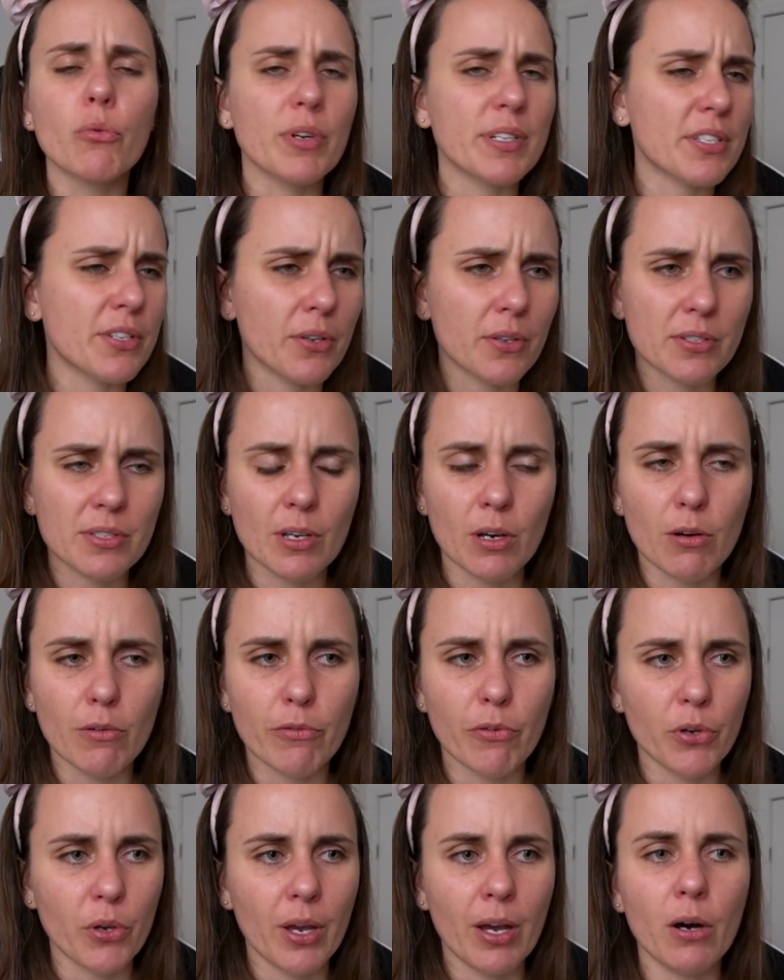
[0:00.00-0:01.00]
risk
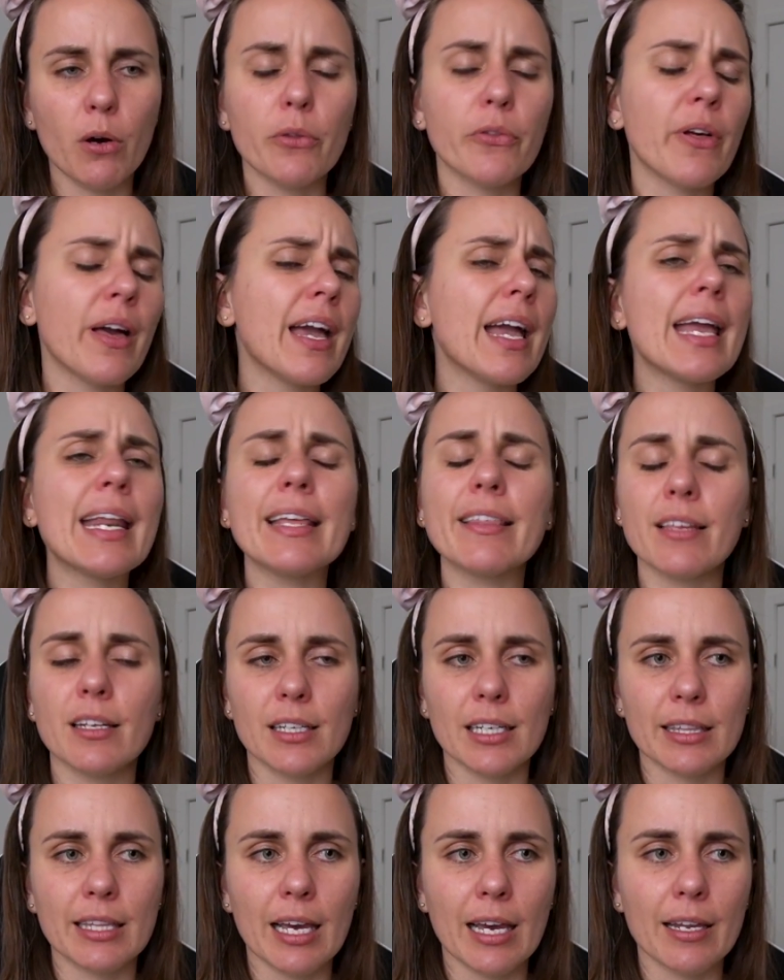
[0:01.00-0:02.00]
yourself or your health or anything
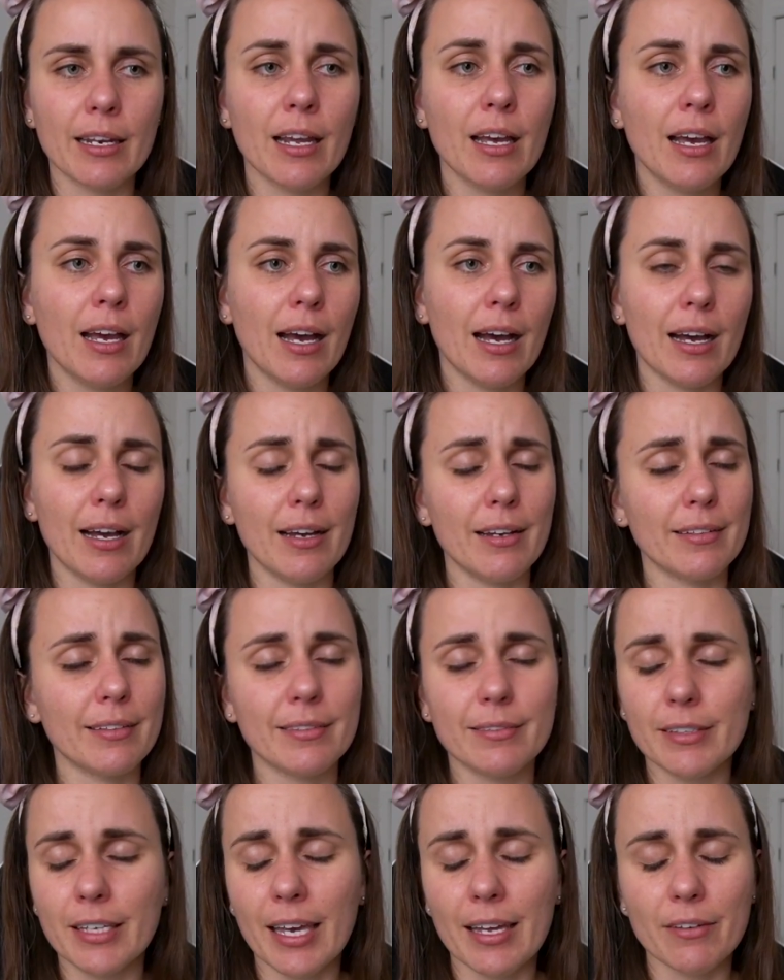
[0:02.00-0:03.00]
like that. Uh,
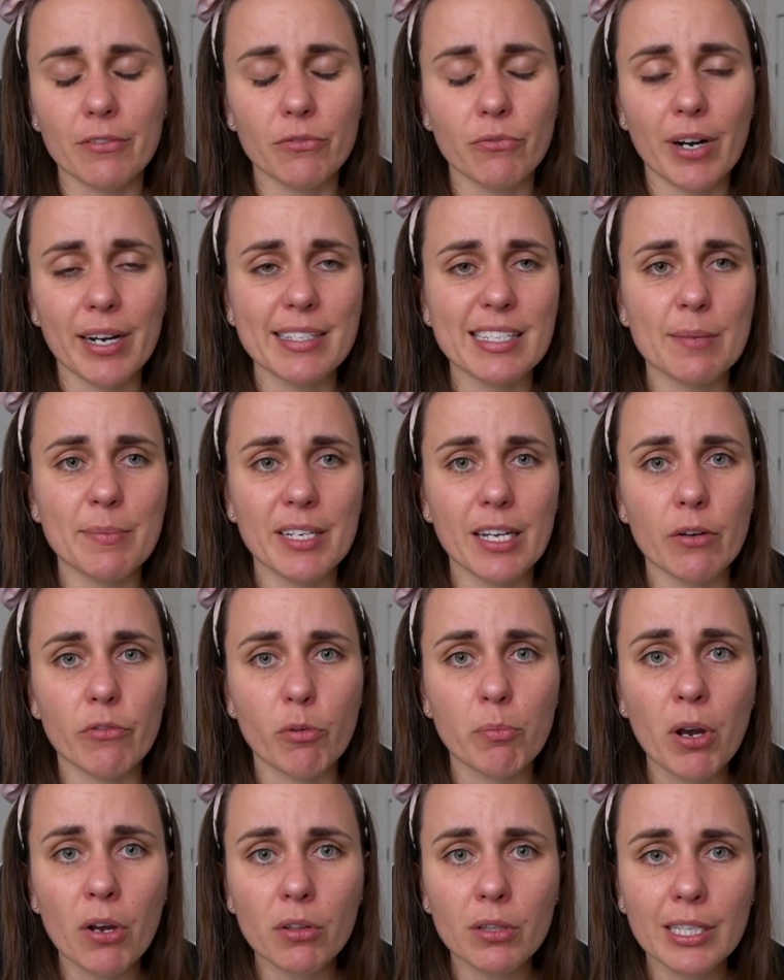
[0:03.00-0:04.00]
again, raids can be done
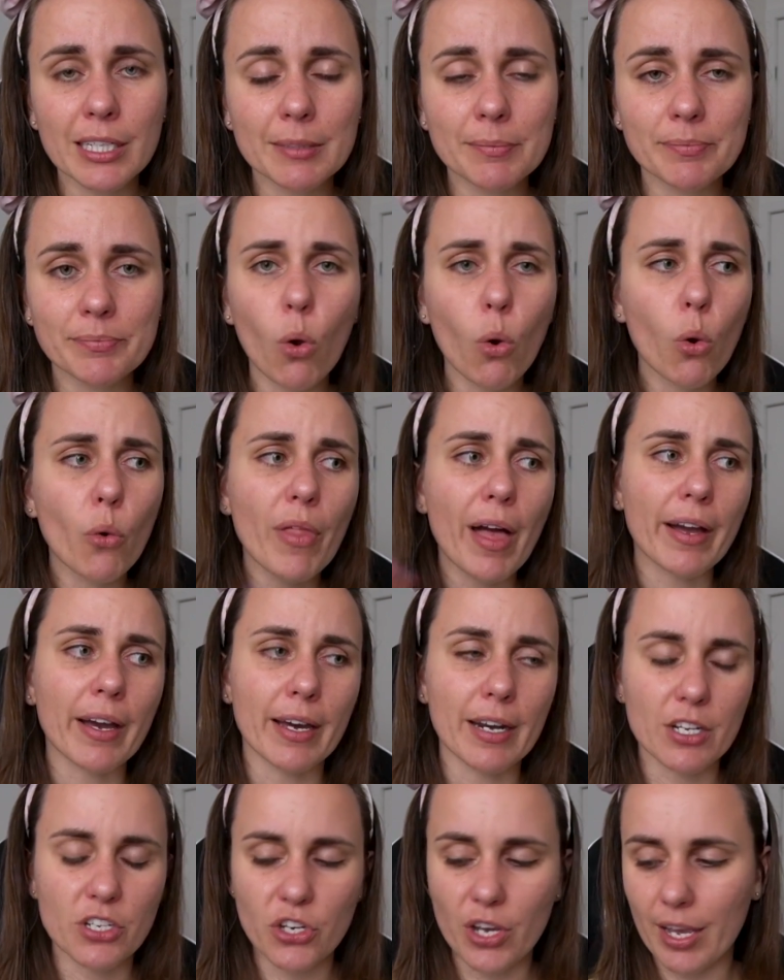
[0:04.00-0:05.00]
remotely, all that
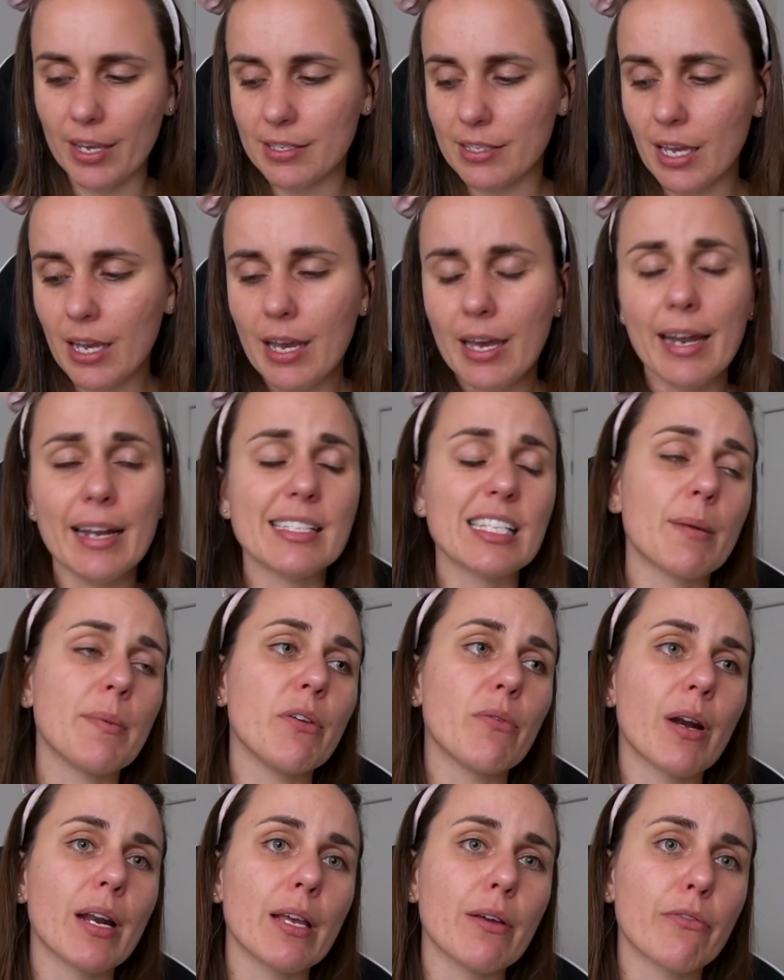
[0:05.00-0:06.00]
kind of jazz, and it's gonna
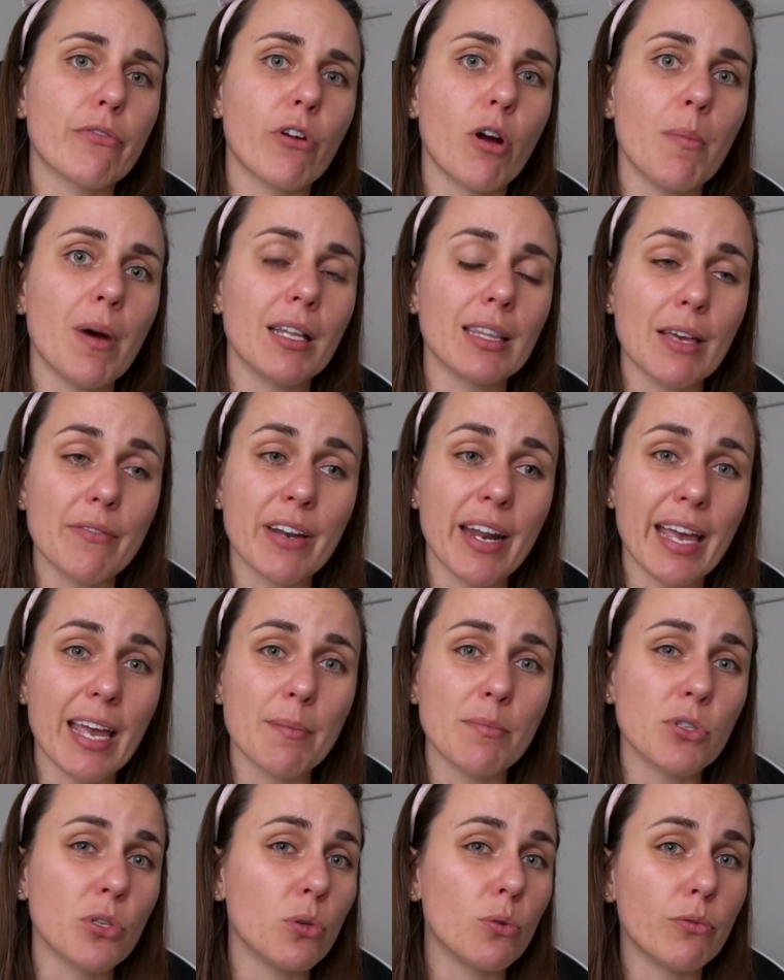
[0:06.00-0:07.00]
be running from
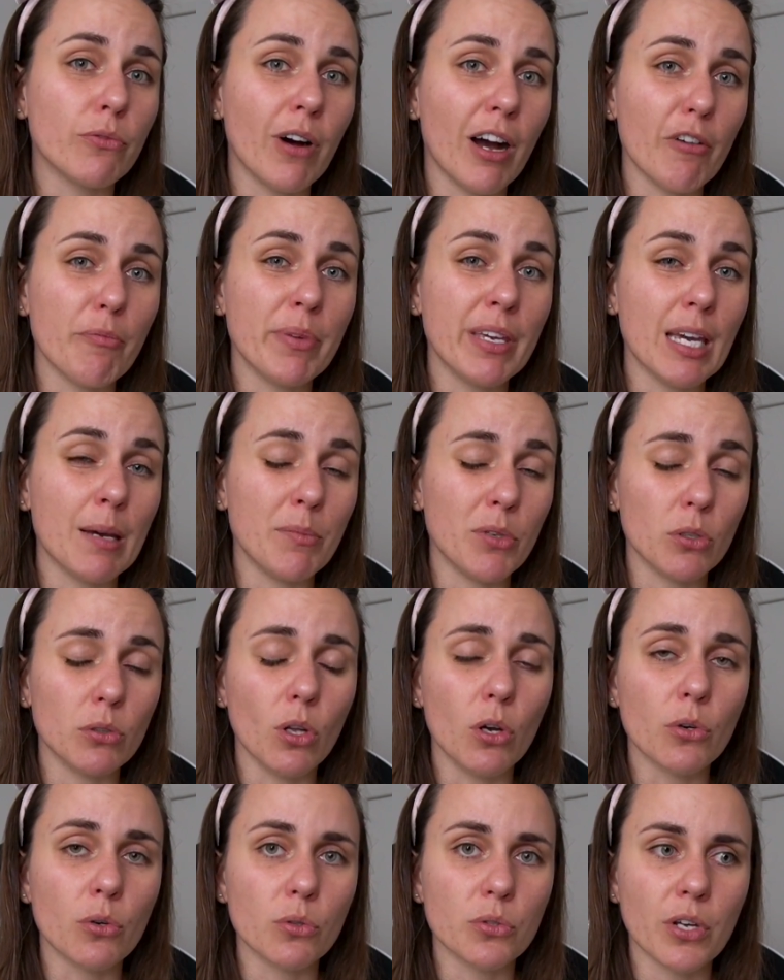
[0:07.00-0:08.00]
11am till 5pm your
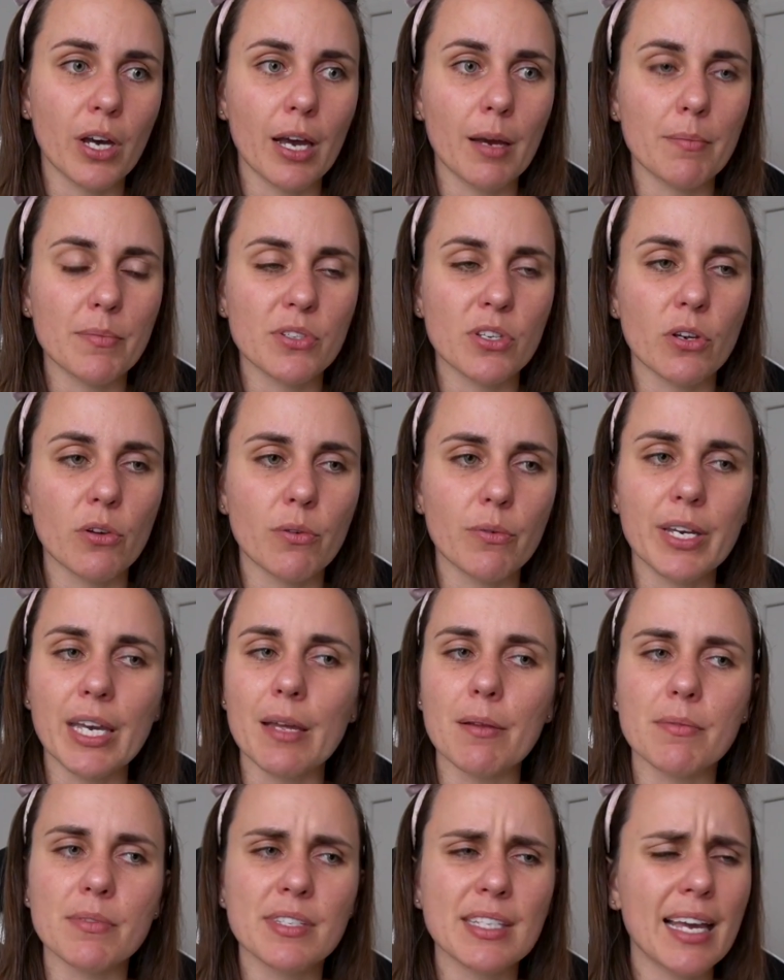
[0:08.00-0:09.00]
local time. So
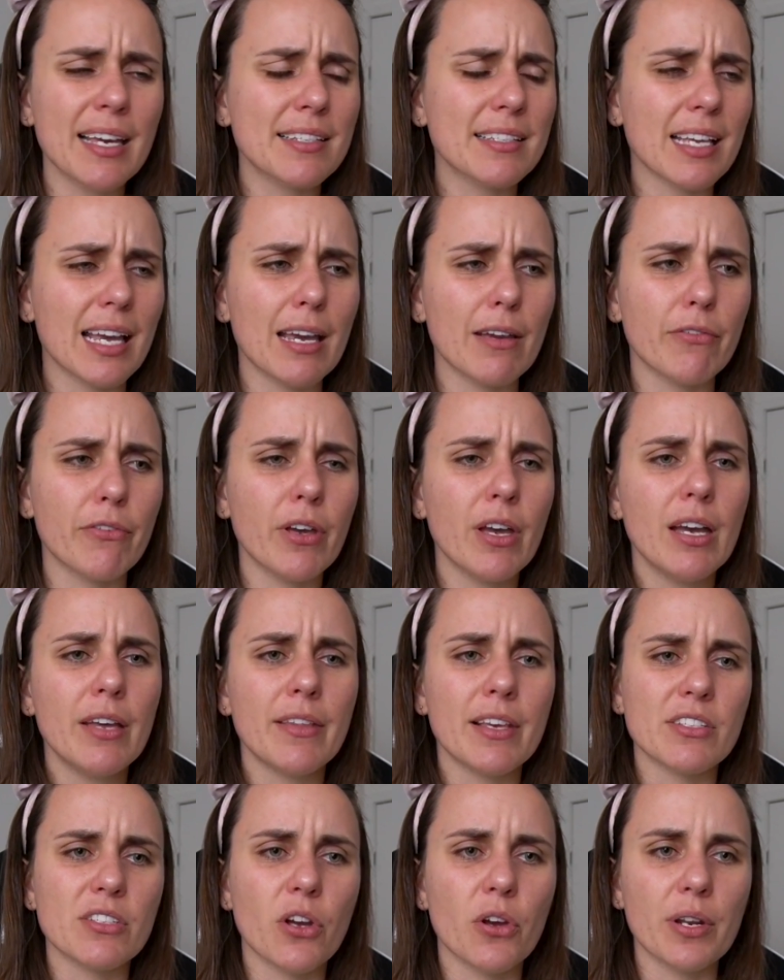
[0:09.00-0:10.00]
again, stay safe.
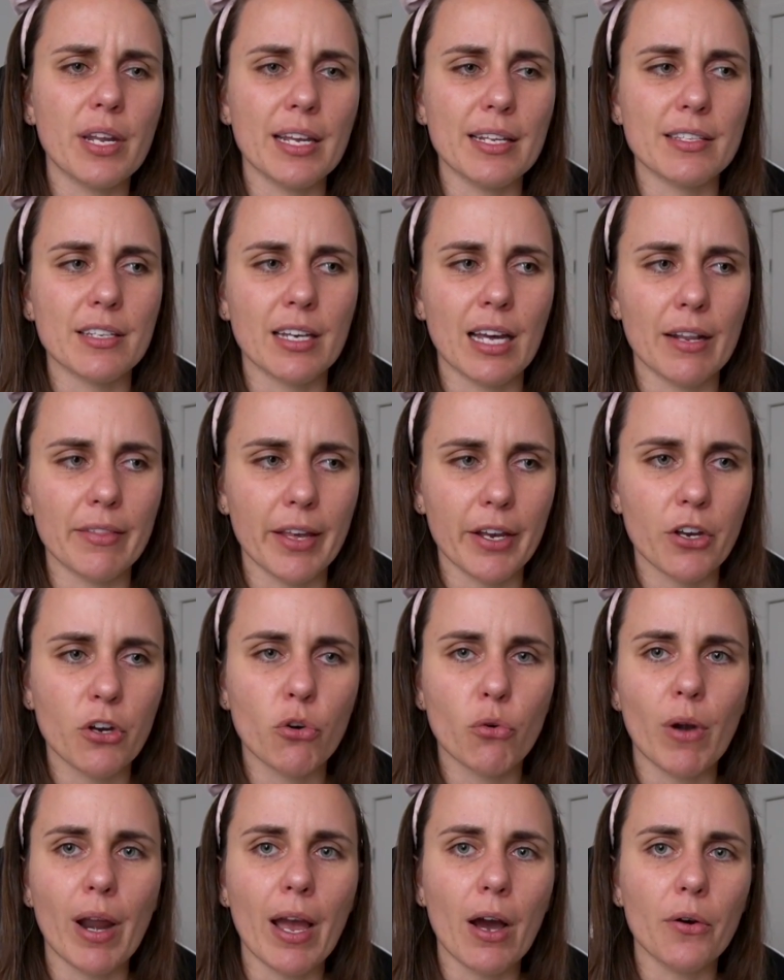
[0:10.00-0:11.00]
There's no need to kind of like
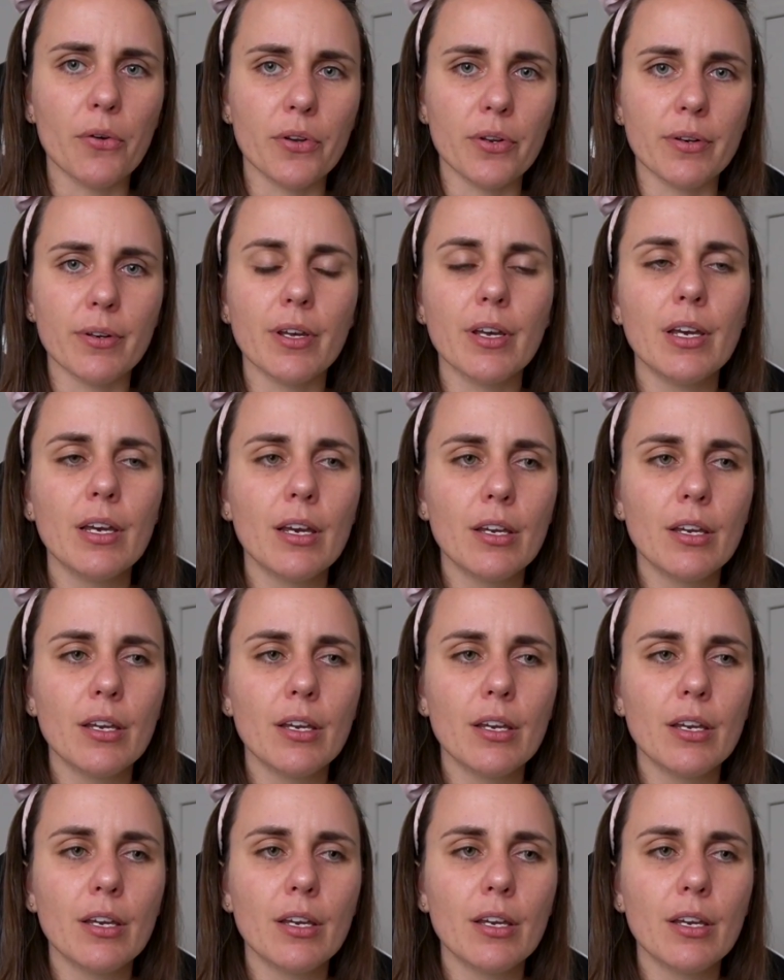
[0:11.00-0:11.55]
crowd and